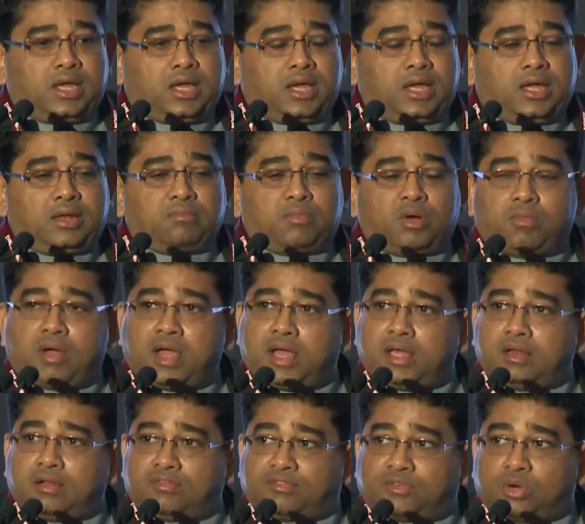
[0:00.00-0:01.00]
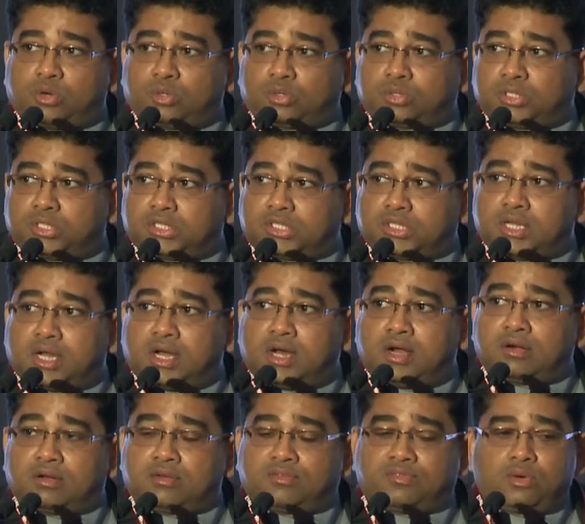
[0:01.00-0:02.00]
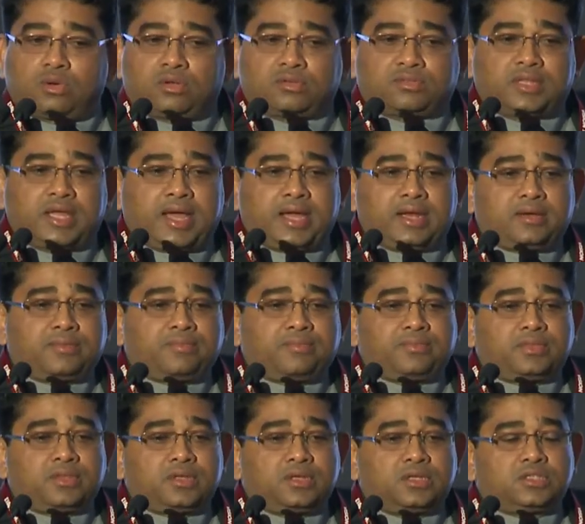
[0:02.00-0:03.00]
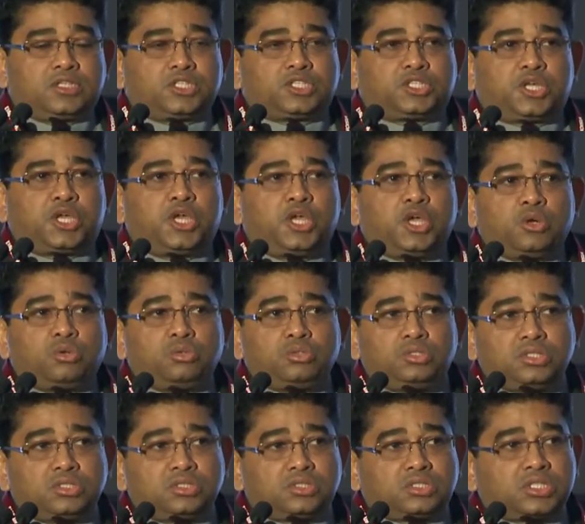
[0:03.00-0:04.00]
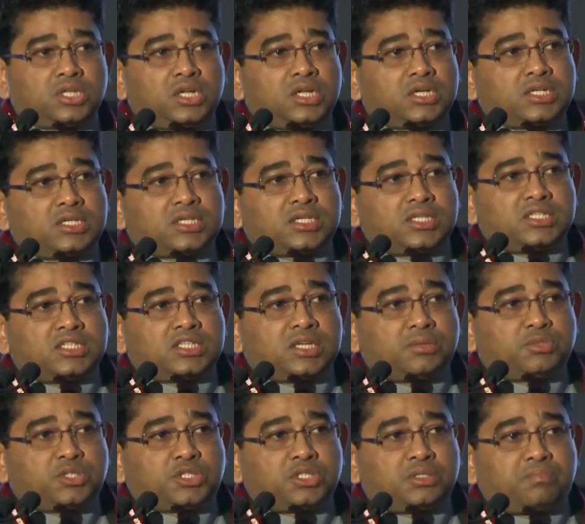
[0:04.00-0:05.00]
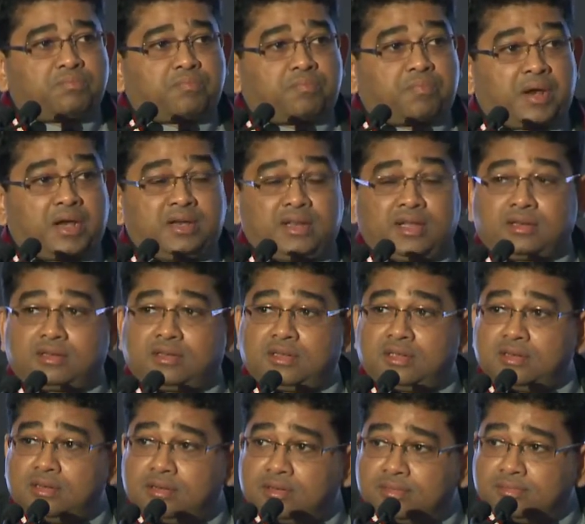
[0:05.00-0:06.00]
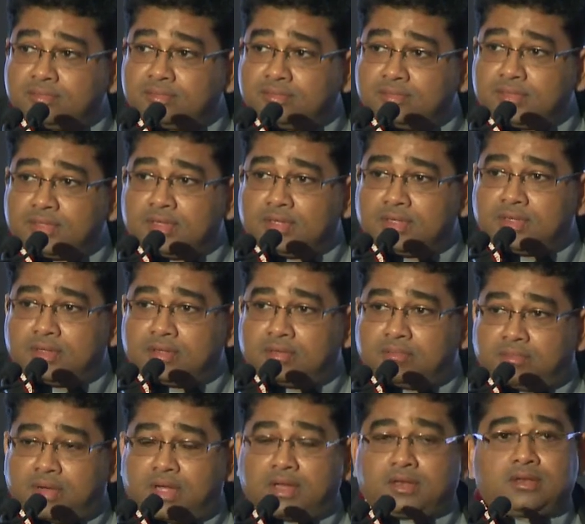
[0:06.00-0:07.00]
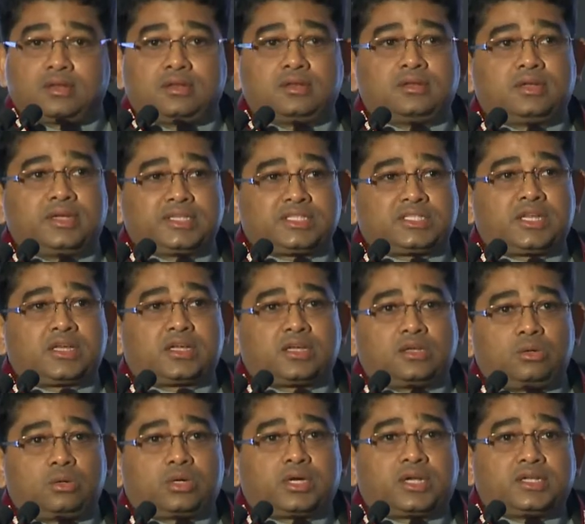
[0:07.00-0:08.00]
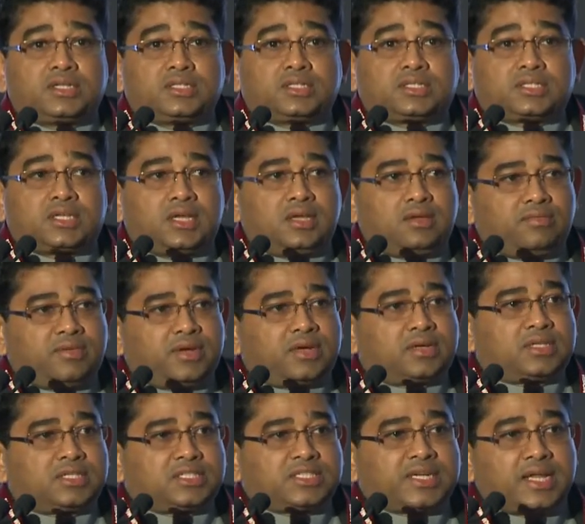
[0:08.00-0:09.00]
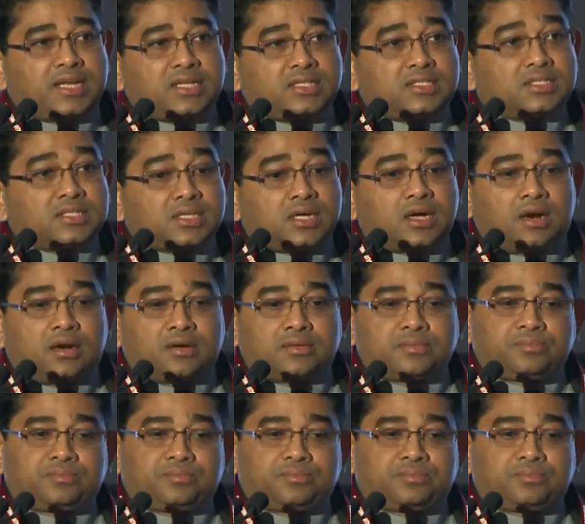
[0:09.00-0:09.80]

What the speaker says: And mobile, of course, is at the heart of all of that. There's huge silicon consumption predicted, but let's take a look at it and see where the challenges are.